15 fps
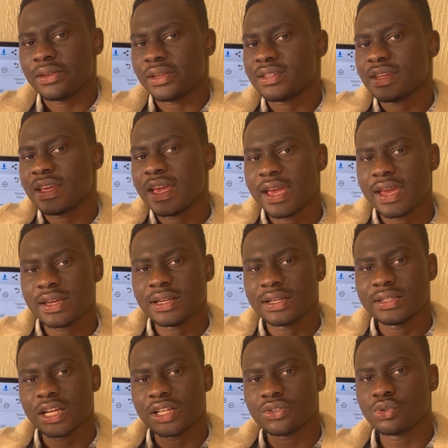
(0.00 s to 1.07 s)
There's a head,
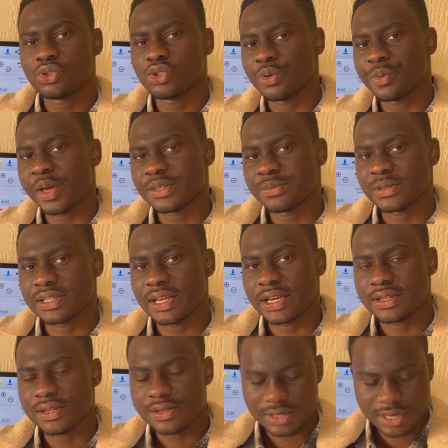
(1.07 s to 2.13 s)
and there are two shoulders
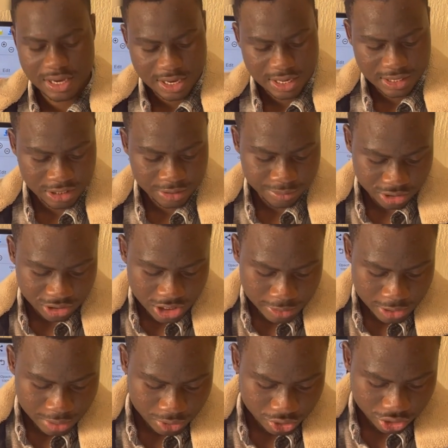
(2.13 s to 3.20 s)
beside it. Let
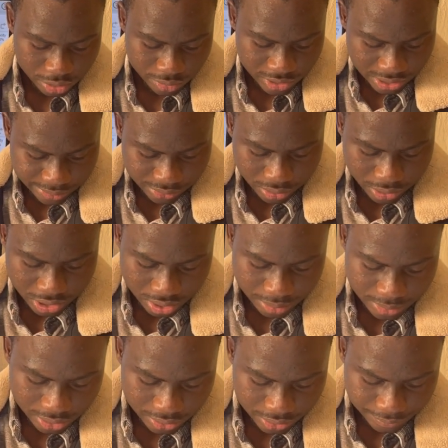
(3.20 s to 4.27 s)
me show you what I'm talking
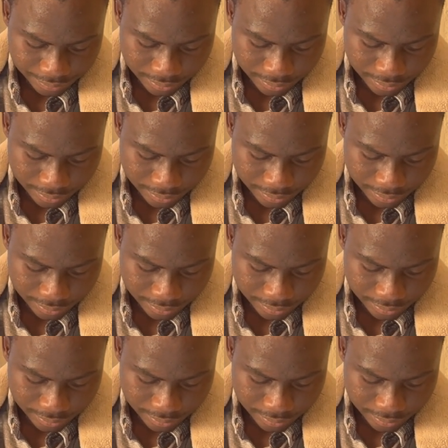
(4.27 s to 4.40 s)
about.